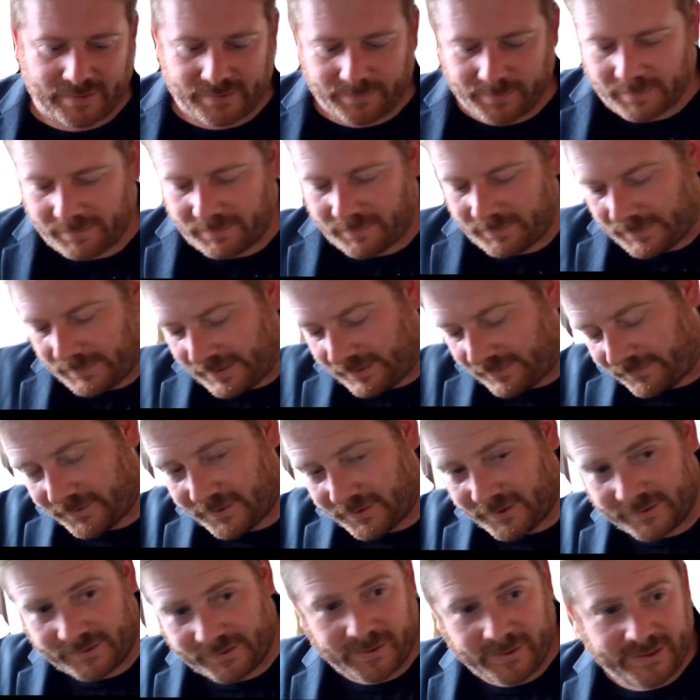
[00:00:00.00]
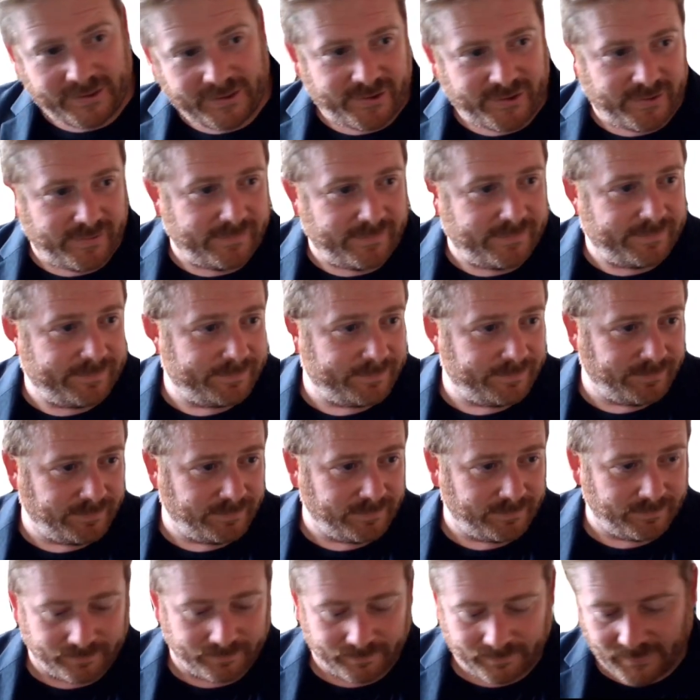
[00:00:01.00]
probably the first question.
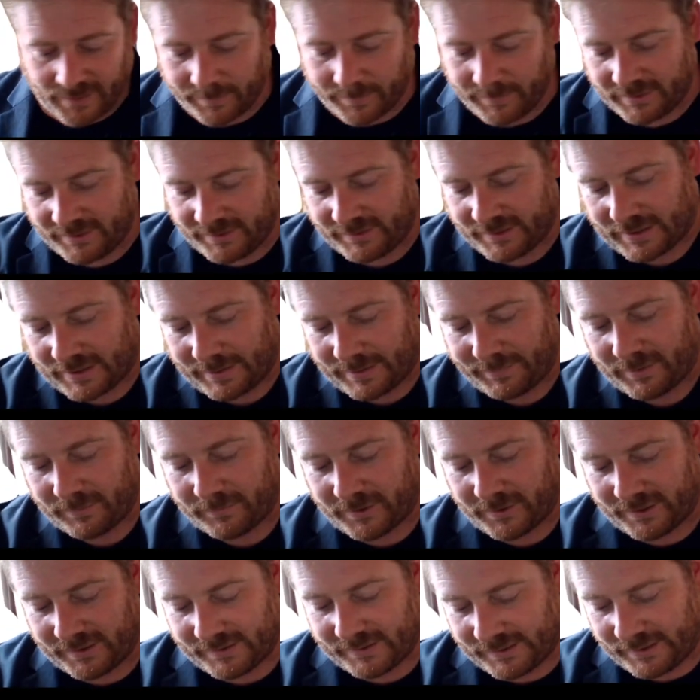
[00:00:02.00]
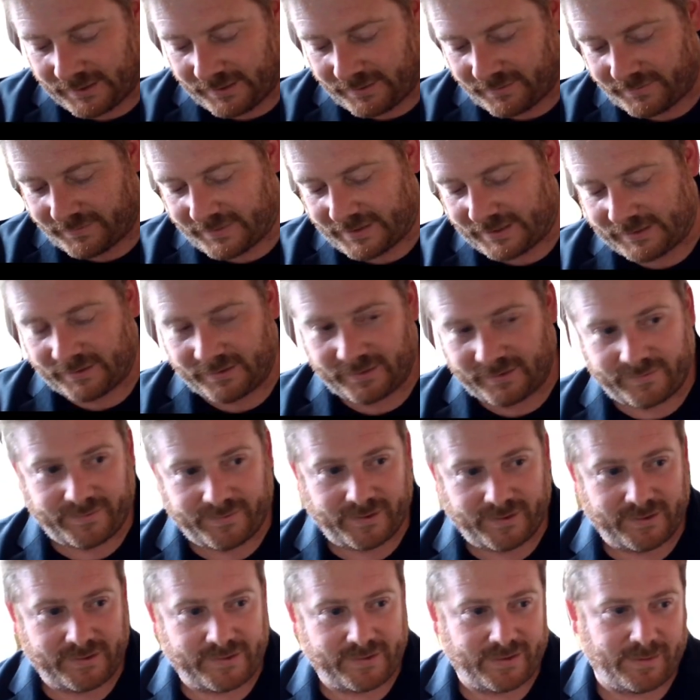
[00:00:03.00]
Let me type the word Center of Excellence
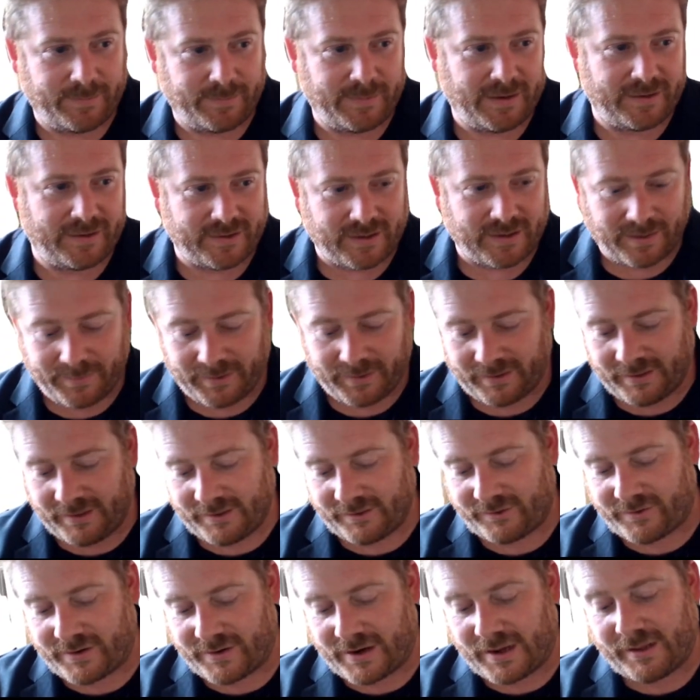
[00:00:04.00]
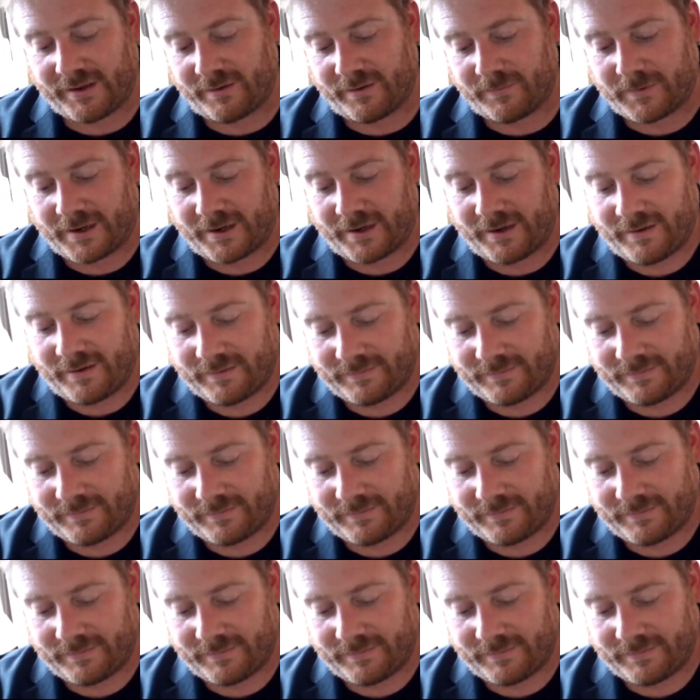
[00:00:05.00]
first, and I'm going to type it the Australian way.